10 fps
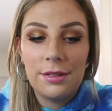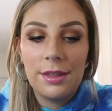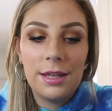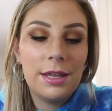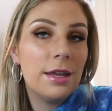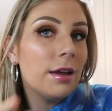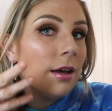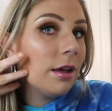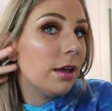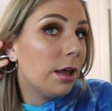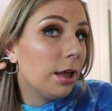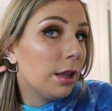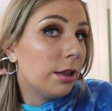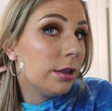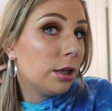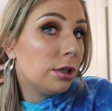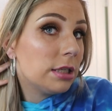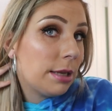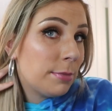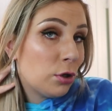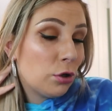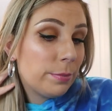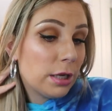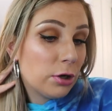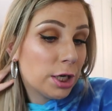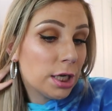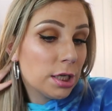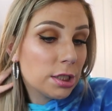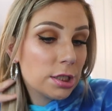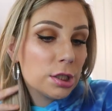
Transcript: The little diamond hoop earrings